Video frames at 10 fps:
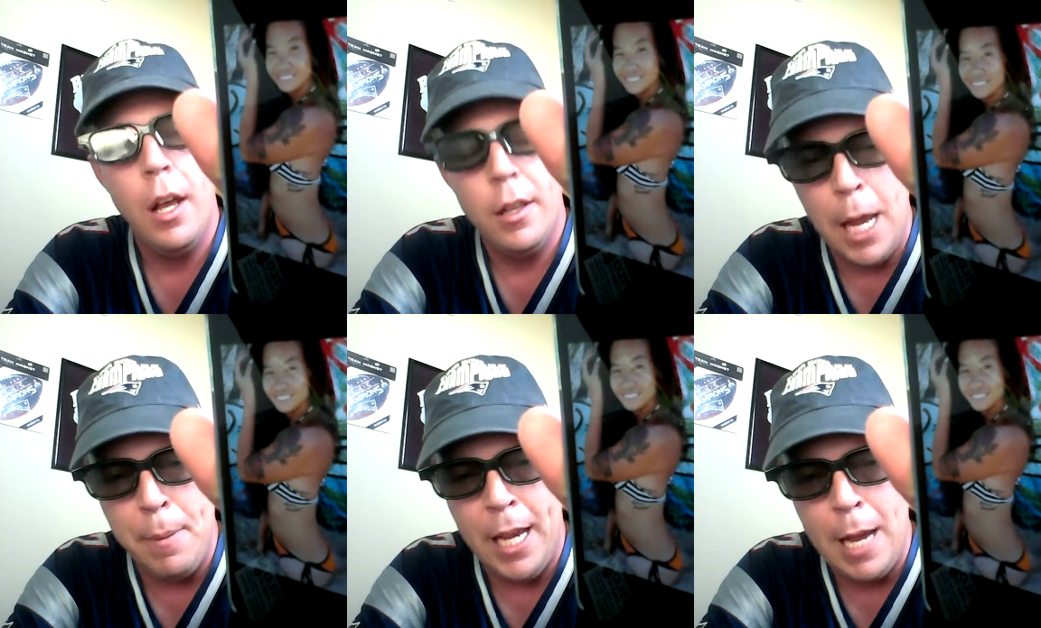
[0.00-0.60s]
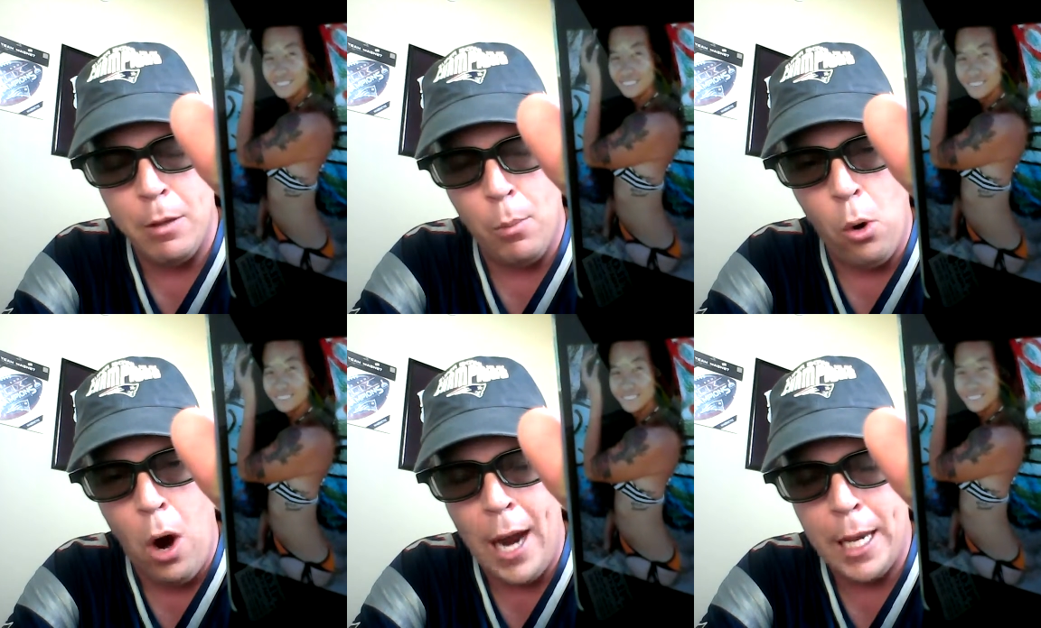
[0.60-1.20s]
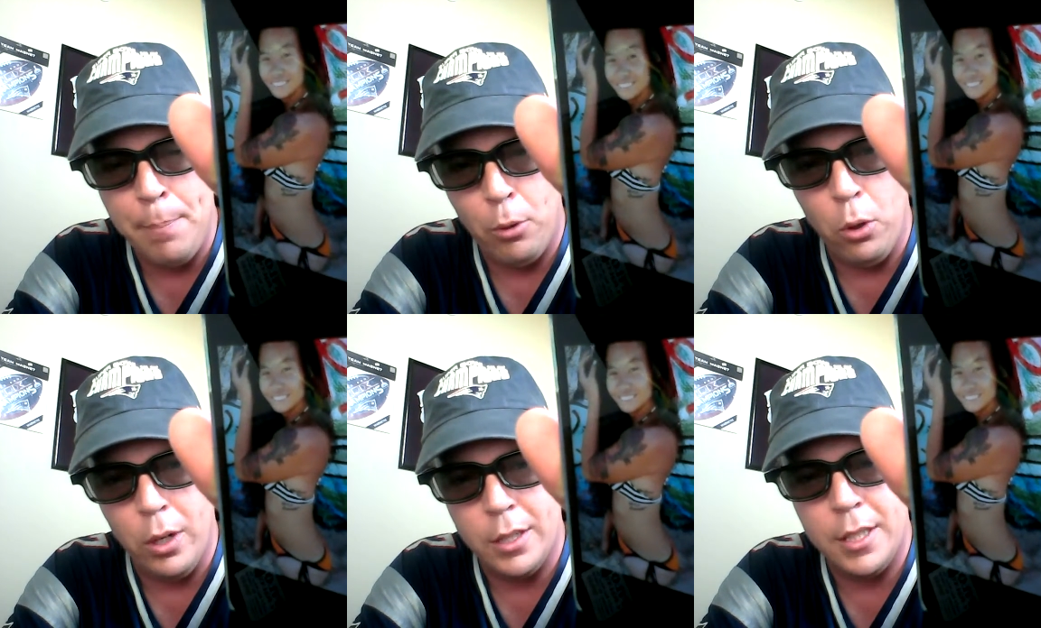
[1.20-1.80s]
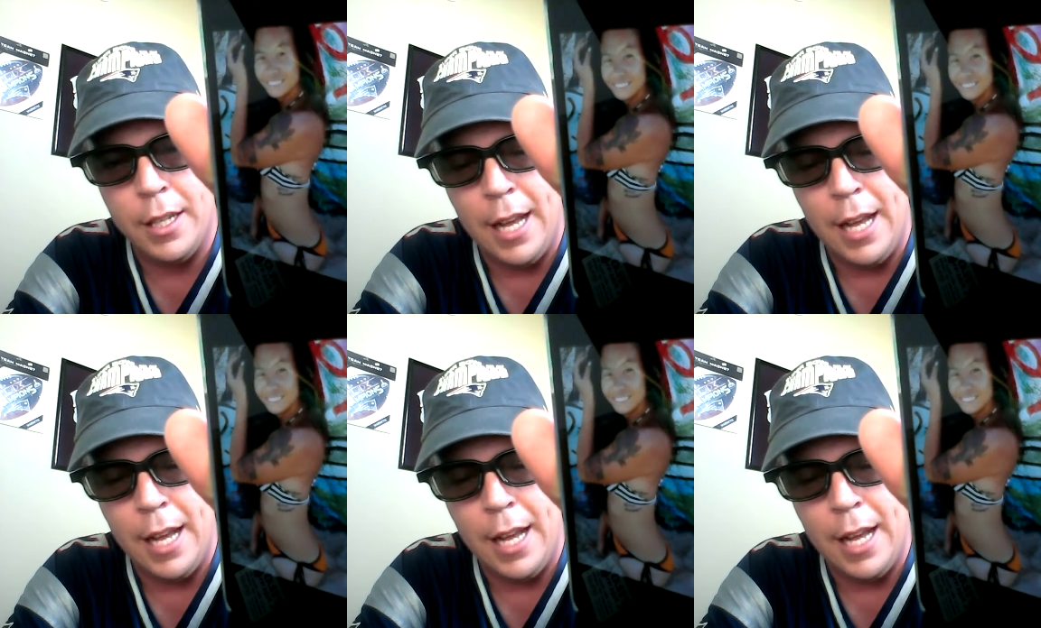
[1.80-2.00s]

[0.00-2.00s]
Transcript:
Speaker 1: They became the Milwaukee Brewers in